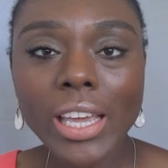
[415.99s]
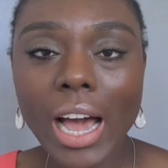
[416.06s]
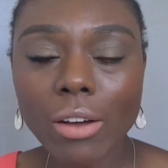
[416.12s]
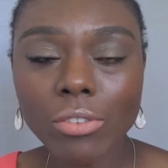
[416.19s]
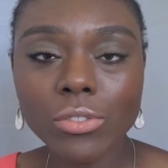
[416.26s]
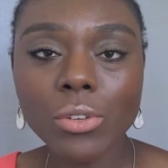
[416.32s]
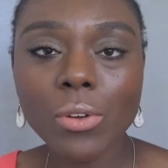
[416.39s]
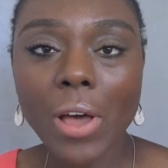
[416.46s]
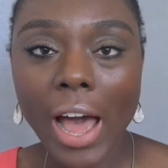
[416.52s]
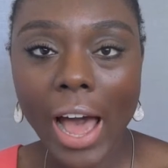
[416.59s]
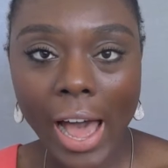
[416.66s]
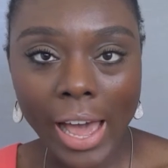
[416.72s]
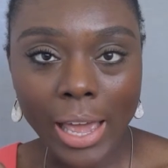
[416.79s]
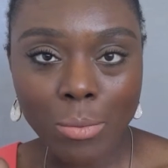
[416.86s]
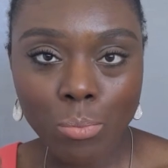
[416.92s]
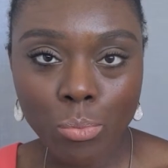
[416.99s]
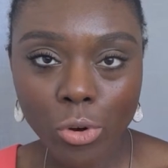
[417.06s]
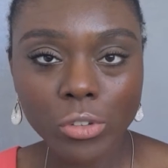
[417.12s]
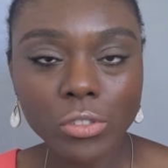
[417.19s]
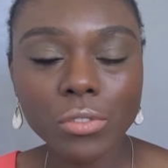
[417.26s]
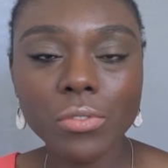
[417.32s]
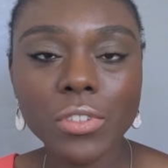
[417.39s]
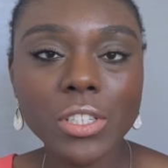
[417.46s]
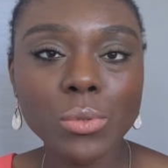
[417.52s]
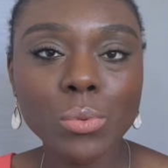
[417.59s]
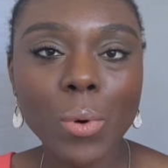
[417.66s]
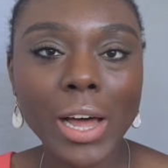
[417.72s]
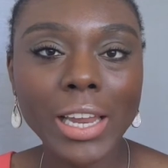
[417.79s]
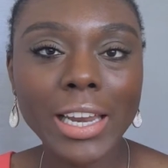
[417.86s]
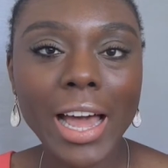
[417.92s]
after I bought this
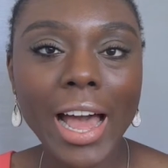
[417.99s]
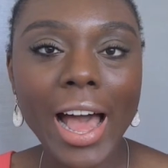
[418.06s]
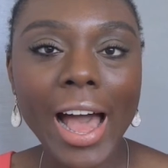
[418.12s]
one,